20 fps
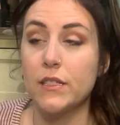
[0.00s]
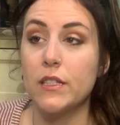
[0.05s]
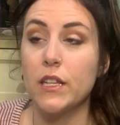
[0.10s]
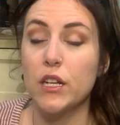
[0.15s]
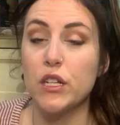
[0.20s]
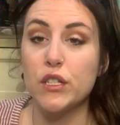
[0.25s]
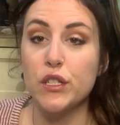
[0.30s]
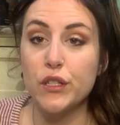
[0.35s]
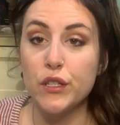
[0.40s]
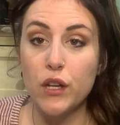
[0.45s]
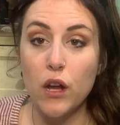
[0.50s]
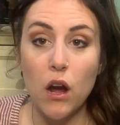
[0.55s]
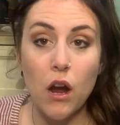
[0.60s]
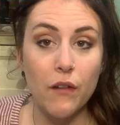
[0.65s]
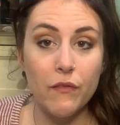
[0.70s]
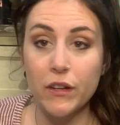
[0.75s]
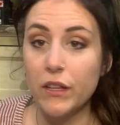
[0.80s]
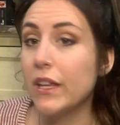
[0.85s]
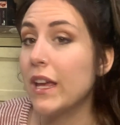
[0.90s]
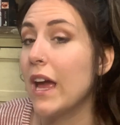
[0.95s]
There's not
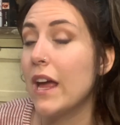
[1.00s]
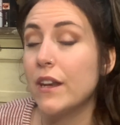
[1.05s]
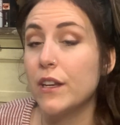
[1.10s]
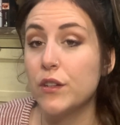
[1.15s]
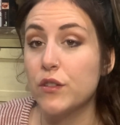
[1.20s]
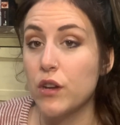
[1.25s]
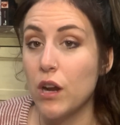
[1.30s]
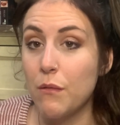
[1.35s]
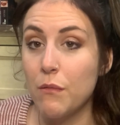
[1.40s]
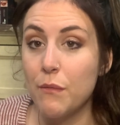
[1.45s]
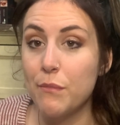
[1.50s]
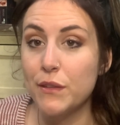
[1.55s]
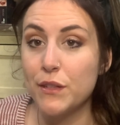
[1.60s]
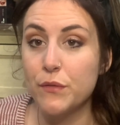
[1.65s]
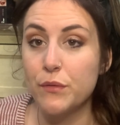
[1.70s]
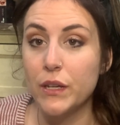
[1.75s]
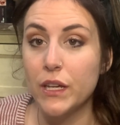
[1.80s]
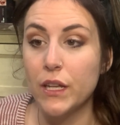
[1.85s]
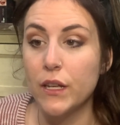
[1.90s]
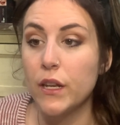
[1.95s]
really any drama
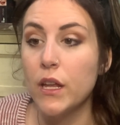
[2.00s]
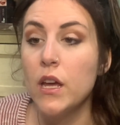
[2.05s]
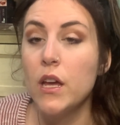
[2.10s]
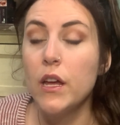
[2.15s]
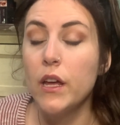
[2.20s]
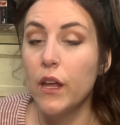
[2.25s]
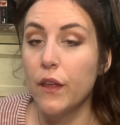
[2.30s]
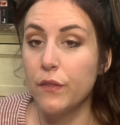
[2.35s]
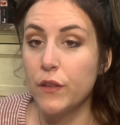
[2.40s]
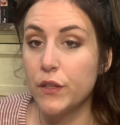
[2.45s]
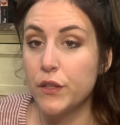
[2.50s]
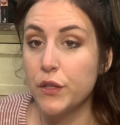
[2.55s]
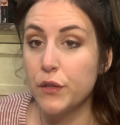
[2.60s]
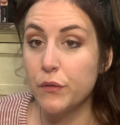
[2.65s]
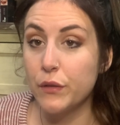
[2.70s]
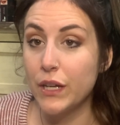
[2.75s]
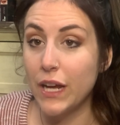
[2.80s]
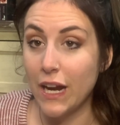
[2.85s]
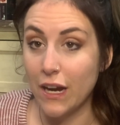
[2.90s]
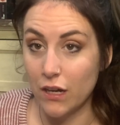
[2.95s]
between the 2
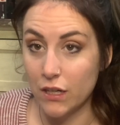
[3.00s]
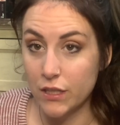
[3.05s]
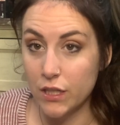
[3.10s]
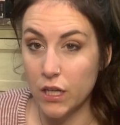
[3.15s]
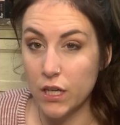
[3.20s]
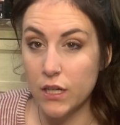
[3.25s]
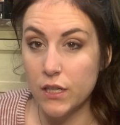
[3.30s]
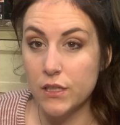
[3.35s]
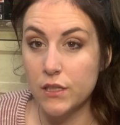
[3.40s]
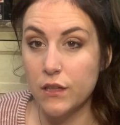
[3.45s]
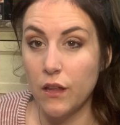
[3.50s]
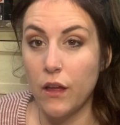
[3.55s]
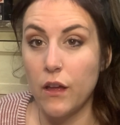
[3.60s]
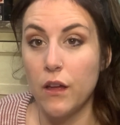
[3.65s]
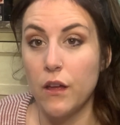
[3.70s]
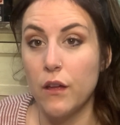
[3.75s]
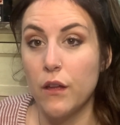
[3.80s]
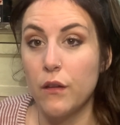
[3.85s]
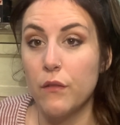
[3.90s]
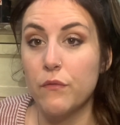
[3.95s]
characters.
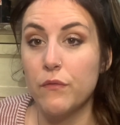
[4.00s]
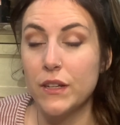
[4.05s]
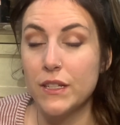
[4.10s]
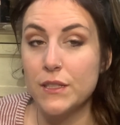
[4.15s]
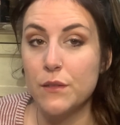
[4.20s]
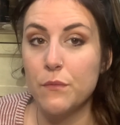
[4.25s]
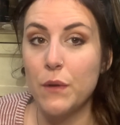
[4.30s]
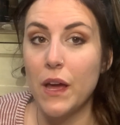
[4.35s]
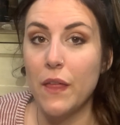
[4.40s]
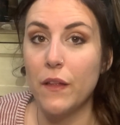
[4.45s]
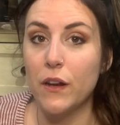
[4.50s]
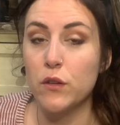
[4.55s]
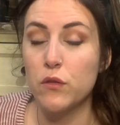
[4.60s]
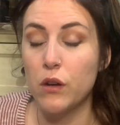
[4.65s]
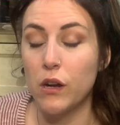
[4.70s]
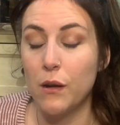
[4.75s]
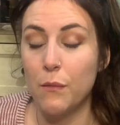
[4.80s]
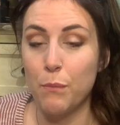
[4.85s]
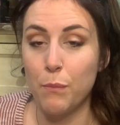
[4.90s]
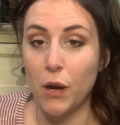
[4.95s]
The reason why they're
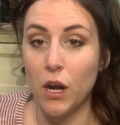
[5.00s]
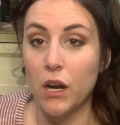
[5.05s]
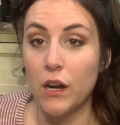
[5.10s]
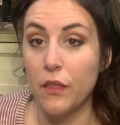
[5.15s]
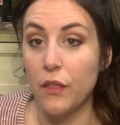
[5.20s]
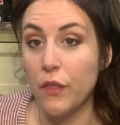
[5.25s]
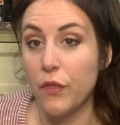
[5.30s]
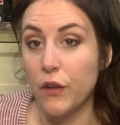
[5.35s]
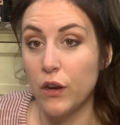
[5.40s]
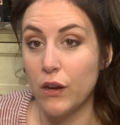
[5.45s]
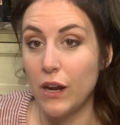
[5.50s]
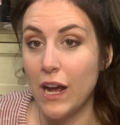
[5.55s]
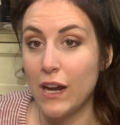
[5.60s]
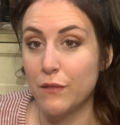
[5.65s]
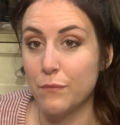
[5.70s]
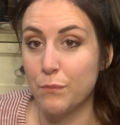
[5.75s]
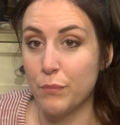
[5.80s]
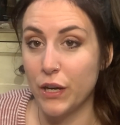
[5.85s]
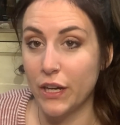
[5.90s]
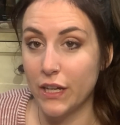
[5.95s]
torn apart in the 3rd
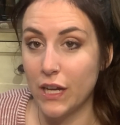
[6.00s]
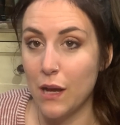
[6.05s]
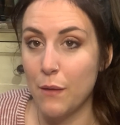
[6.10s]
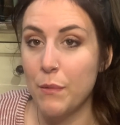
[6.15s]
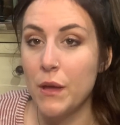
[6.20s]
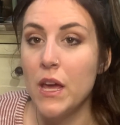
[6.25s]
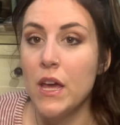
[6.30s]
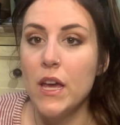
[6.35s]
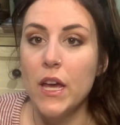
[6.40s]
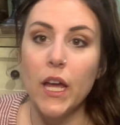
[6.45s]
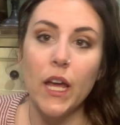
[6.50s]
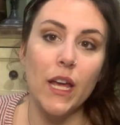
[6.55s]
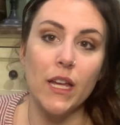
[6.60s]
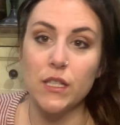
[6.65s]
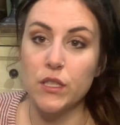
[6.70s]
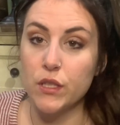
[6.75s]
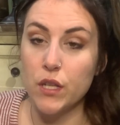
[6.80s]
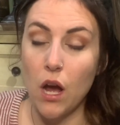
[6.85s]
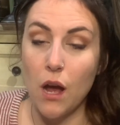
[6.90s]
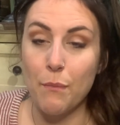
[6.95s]
act breakup
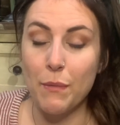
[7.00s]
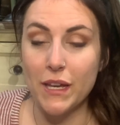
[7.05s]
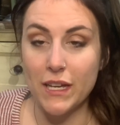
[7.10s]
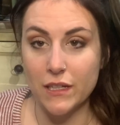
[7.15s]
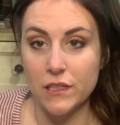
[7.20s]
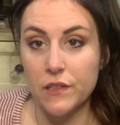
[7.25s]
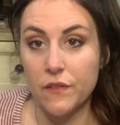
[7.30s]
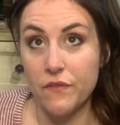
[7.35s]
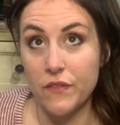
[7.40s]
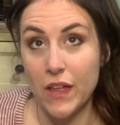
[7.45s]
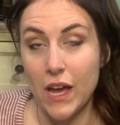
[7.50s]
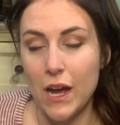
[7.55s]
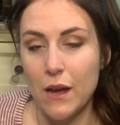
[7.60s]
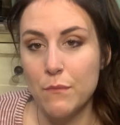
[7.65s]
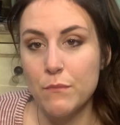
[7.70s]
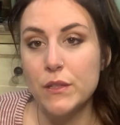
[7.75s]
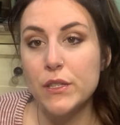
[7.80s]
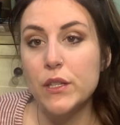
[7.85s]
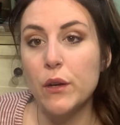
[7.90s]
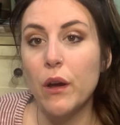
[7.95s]
is not because of
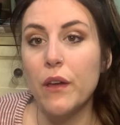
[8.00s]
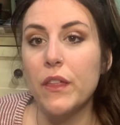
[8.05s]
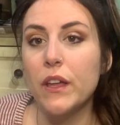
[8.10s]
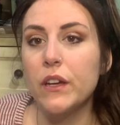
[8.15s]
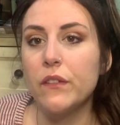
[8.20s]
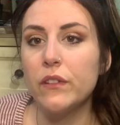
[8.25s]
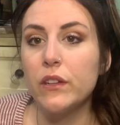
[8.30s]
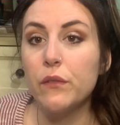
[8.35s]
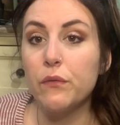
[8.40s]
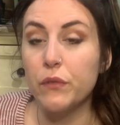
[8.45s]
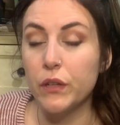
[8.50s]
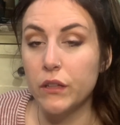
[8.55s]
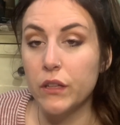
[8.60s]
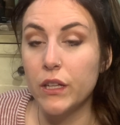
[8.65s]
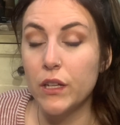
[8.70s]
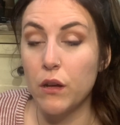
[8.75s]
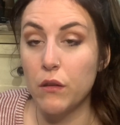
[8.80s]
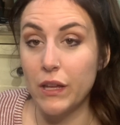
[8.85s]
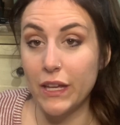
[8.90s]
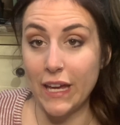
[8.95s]
them. So I think if you really
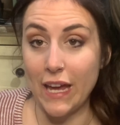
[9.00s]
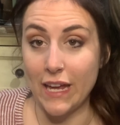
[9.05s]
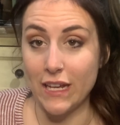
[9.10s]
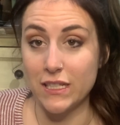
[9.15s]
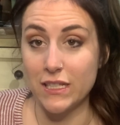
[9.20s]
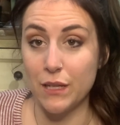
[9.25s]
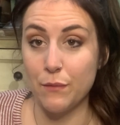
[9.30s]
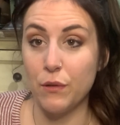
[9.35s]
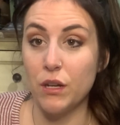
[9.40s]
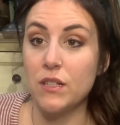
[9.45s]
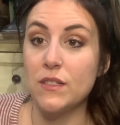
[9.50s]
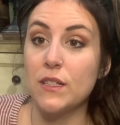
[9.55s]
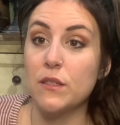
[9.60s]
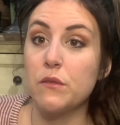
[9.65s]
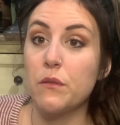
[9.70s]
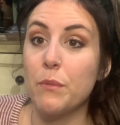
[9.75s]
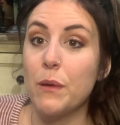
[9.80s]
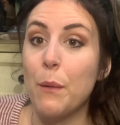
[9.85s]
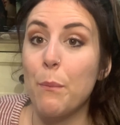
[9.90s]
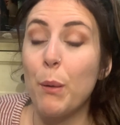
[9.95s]
don't like angsty books, this
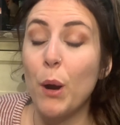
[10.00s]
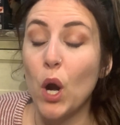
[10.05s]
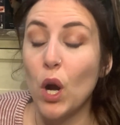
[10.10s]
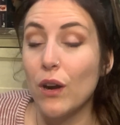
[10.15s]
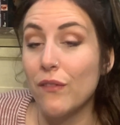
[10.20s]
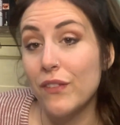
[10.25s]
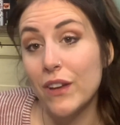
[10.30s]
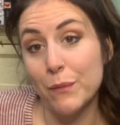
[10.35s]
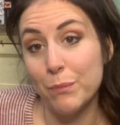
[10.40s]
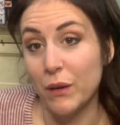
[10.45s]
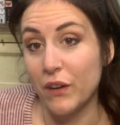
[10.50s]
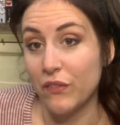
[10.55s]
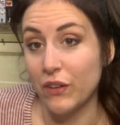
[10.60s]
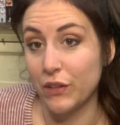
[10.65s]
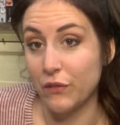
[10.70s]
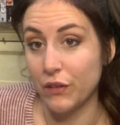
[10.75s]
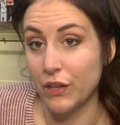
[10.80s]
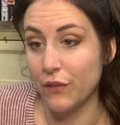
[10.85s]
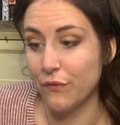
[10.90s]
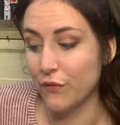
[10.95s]
would be a perfect
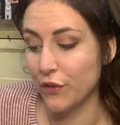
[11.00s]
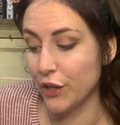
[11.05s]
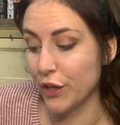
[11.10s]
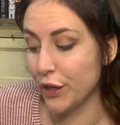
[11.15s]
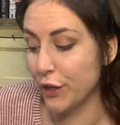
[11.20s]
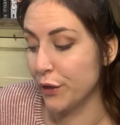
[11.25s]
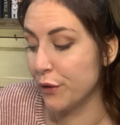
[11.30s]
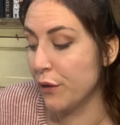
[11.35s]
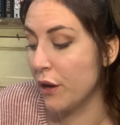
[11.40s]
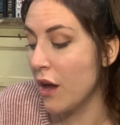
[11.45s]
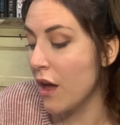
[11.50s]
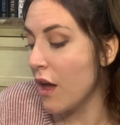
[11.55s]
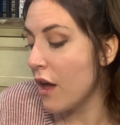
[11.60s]
read for you.